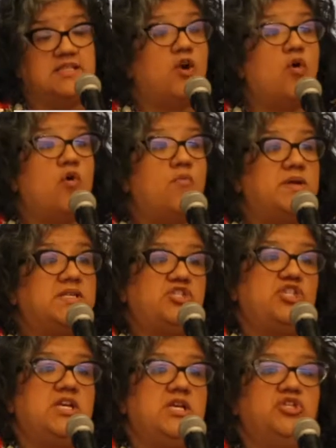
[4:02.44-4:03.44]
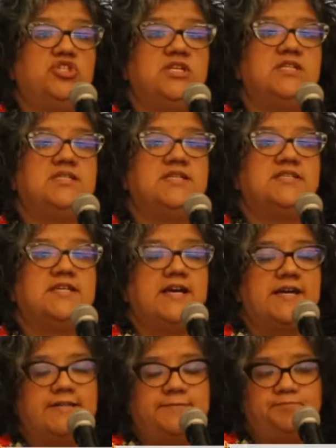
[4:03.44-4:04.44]
it a home exchange? Is it
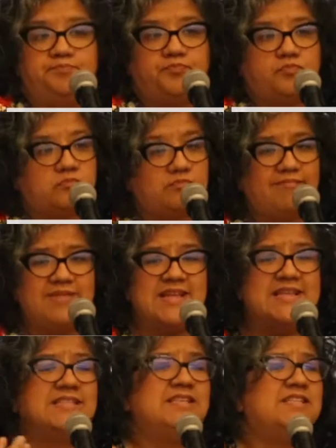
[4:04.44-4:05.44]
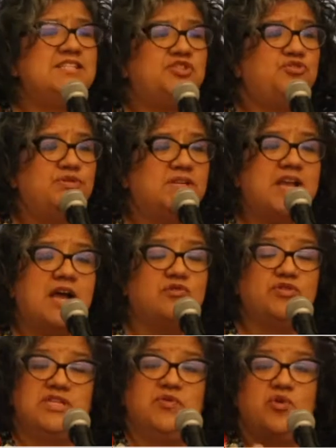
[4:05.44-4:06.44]
student
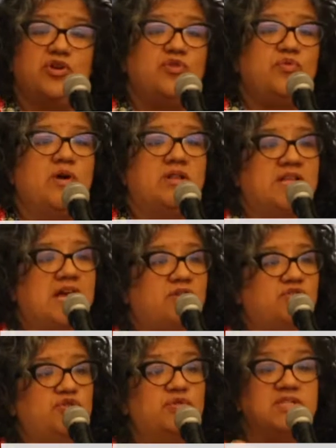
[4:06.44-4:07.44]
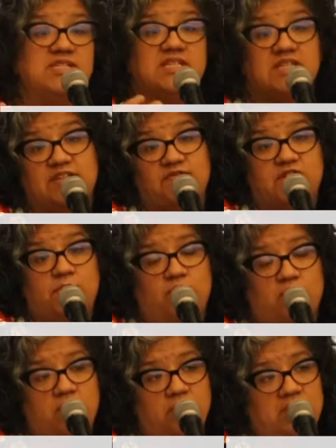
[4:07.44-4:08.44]
housing where you allow students to live
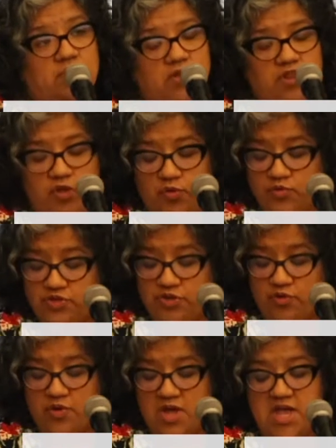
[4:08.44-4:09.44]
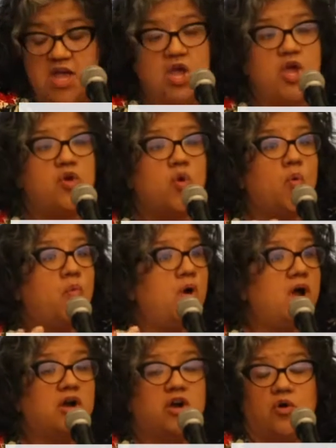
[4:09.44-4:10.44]
temporarily with you? So
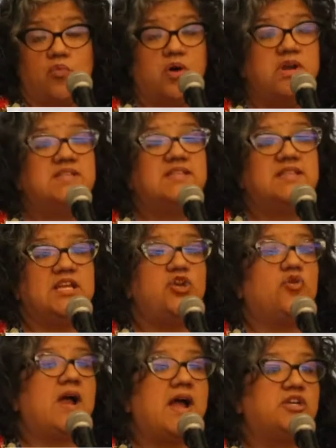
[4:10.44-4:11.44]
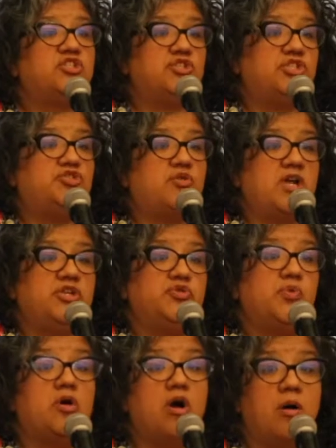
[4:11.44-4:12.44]
what is it that you're actually trying
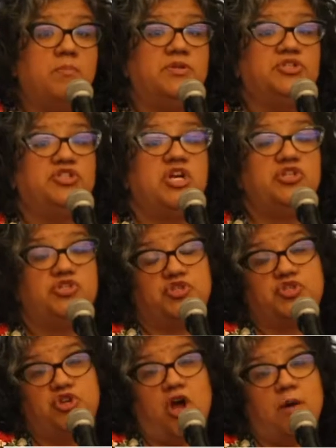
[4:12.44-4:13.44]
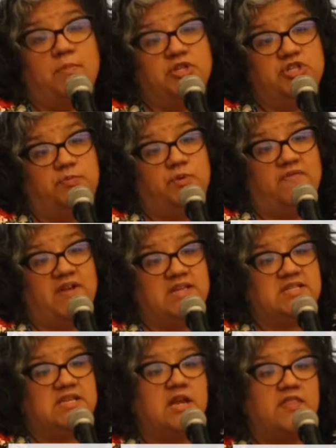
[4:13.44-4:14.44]
to accomplish and to stop and to
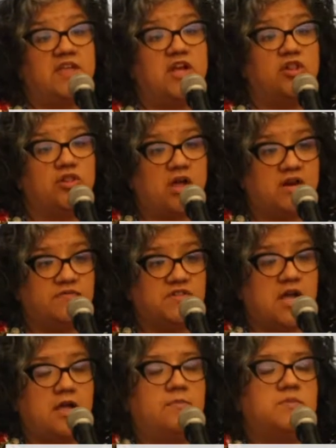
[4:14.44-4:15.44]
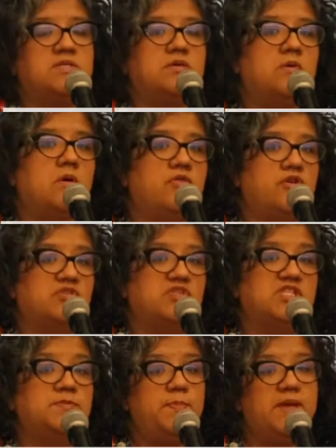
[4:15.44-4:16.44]
prevent? And I think a lot of times there's
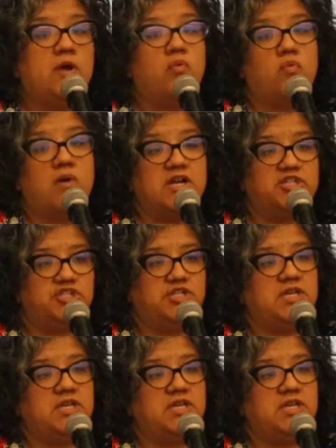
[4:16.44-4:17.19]
this big rush